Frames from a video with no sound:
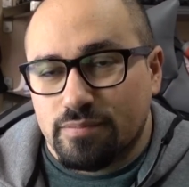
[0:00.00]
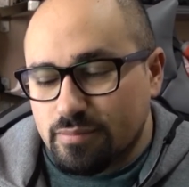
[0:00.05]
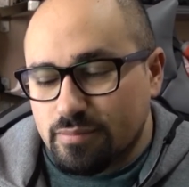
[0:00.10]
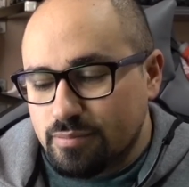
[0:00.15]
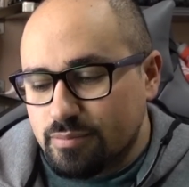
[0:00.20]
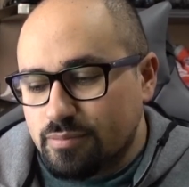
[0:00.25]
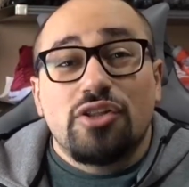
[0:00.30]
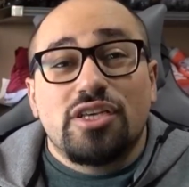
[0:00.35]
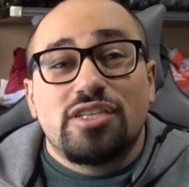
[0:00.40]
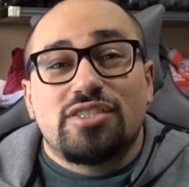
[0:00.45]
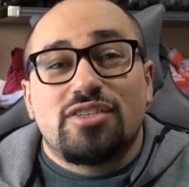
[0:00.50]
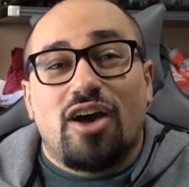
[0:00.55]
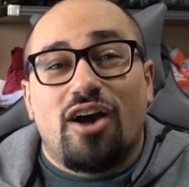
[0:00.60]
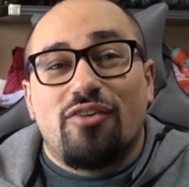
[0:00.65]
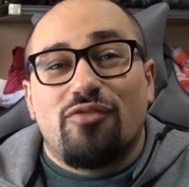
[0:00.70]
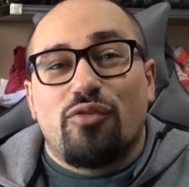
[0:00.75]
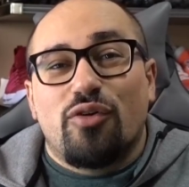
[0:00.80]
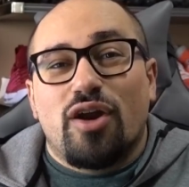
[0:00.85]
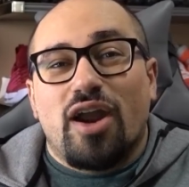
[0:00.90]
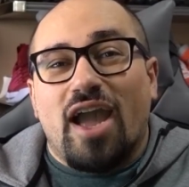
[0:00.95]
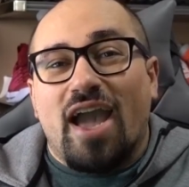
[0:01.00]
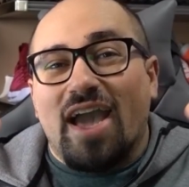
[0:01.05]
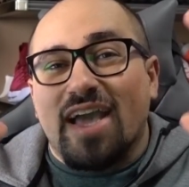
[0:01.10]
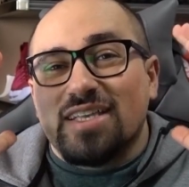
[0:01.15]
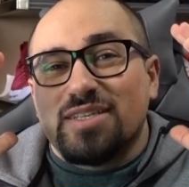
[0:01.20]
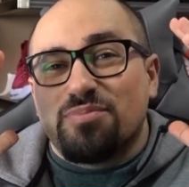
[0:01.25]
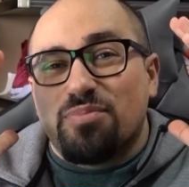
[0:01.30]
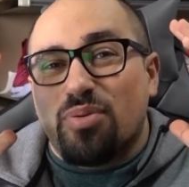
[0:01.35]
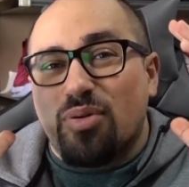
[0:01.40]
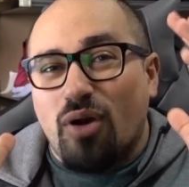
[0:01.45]
So clearly software
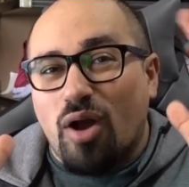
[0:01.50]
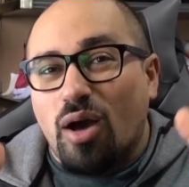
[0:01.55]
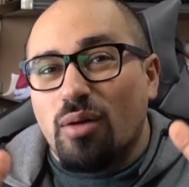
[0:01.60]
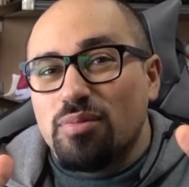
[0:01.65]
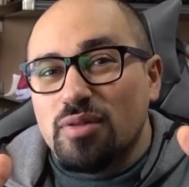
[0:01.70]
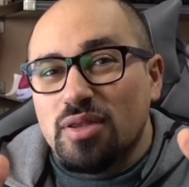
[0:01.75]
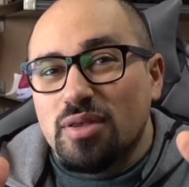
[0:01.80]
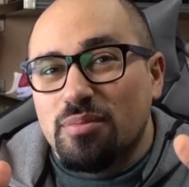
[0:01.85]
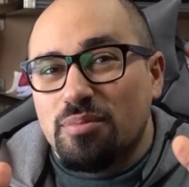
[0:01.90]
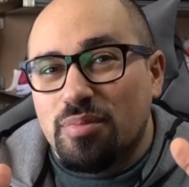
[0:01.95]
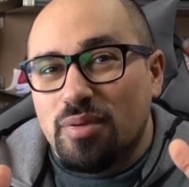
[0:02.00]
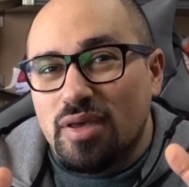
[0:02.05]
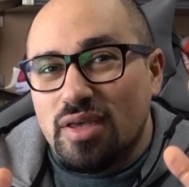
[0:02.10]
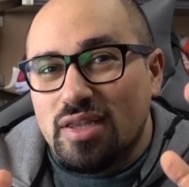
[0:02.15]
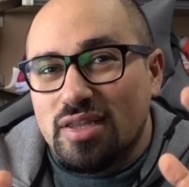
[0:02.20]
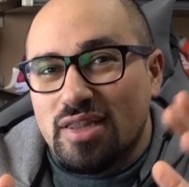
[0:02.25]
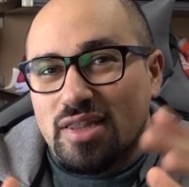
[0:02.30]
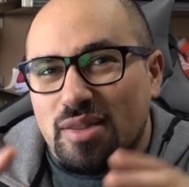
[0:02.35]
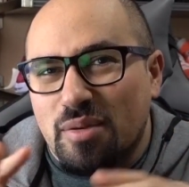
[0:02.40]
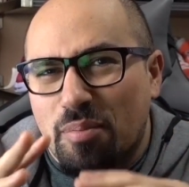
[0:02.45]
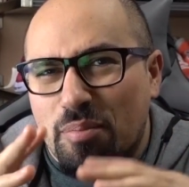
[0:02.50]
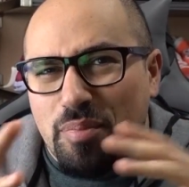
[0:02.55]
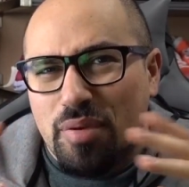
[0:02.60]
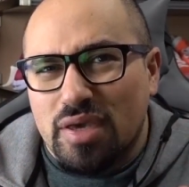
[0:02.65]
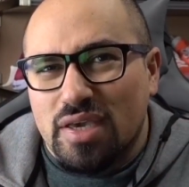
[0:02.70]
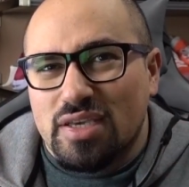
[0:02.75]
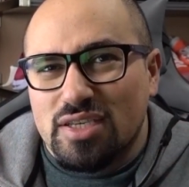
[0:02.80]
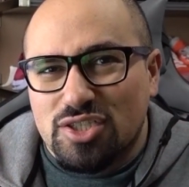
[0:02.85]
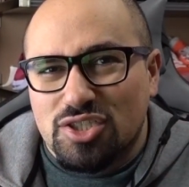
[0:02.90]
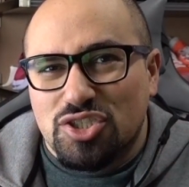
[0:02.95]
has probably been the
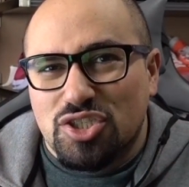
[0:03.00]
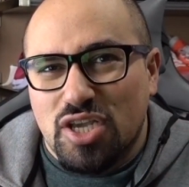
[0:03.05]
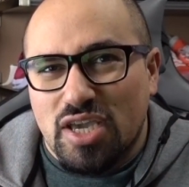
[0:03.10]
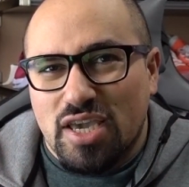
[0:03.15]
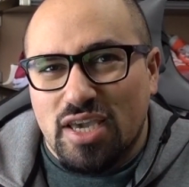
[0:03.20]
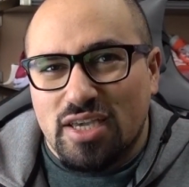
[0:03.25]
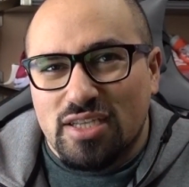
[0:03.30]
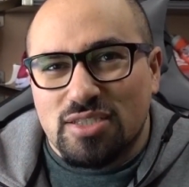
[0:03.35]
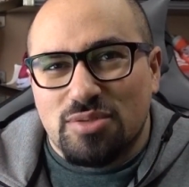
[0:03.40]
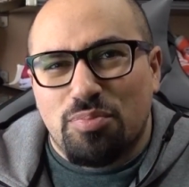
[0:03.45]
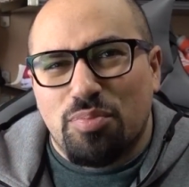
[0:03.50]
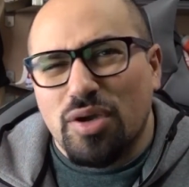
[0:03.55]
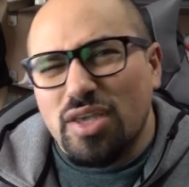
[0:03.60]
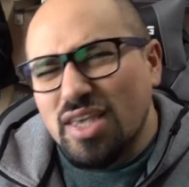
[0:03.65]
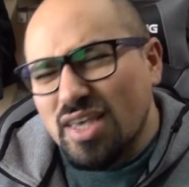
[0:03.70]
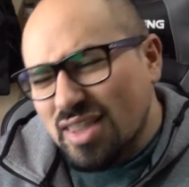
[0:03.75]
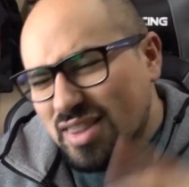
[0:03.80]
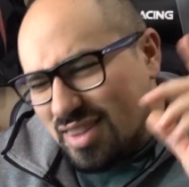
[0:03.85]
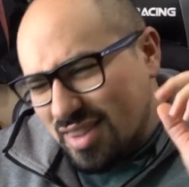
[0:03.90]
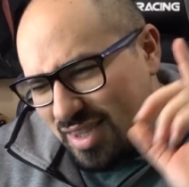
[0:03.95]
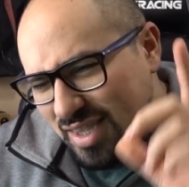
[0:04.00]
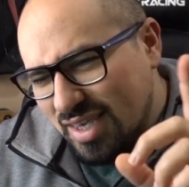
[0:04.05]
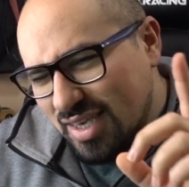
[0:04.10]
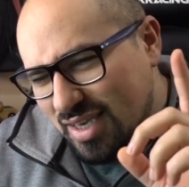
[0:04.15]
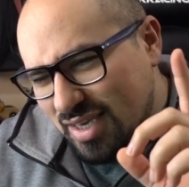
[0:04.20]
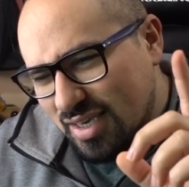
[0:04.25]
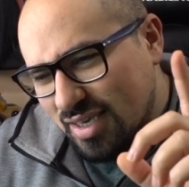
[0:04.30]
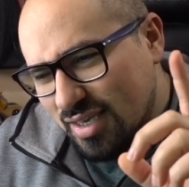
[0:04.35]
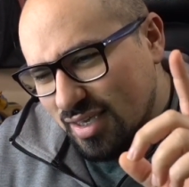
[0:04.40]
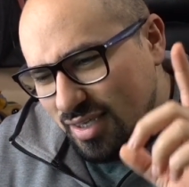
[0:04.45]
biggest change, but you
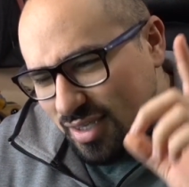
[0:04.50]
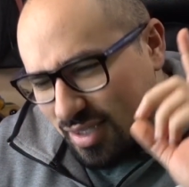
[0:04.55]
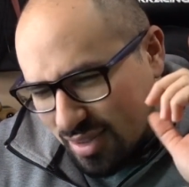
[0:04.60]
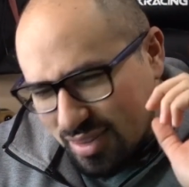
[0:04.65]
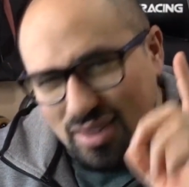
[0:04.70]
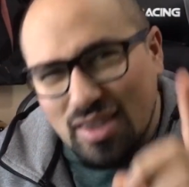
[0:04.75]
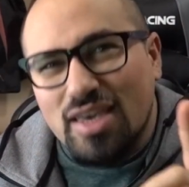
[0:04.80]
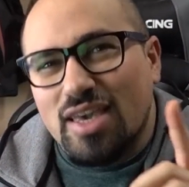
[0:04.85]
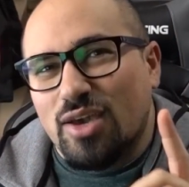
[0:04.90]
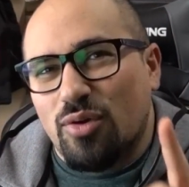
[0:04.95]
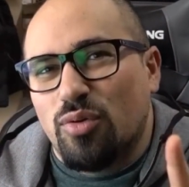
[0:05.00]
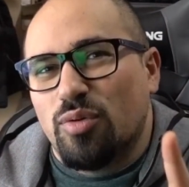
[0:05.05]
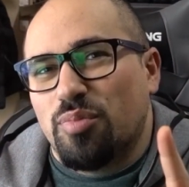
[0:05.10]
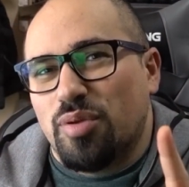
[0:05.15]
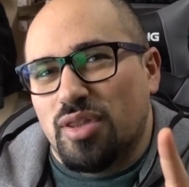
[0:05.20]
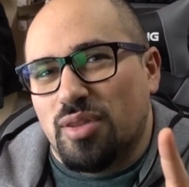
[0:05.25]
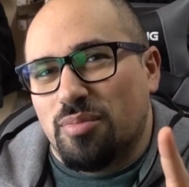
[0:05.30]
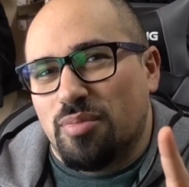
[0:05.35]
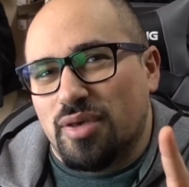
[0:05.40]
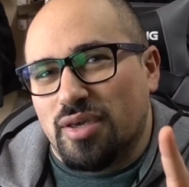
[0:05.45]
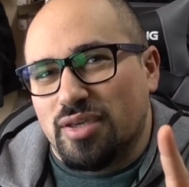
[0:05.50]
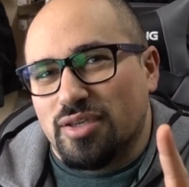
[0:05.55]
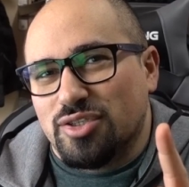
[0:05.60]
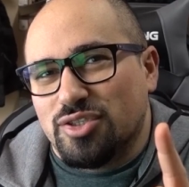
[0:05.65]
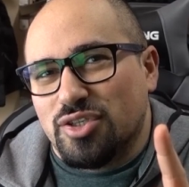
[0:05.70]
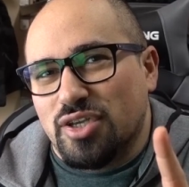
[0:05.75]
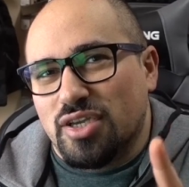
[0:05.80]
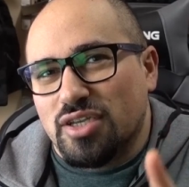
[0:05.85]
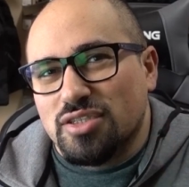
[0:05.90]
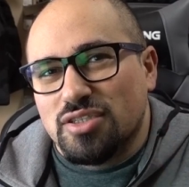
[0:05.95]
think it would be the
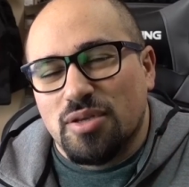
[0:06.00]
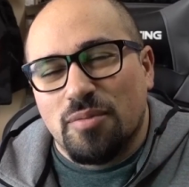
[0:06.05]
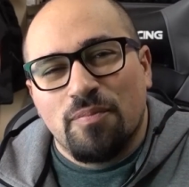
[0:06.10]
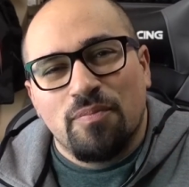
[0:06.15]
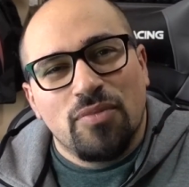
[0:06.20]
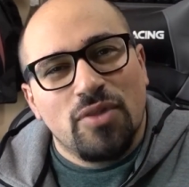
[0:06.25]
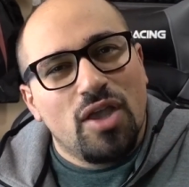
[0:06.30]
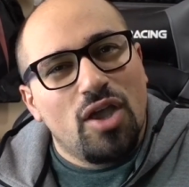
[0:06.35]
biggest change.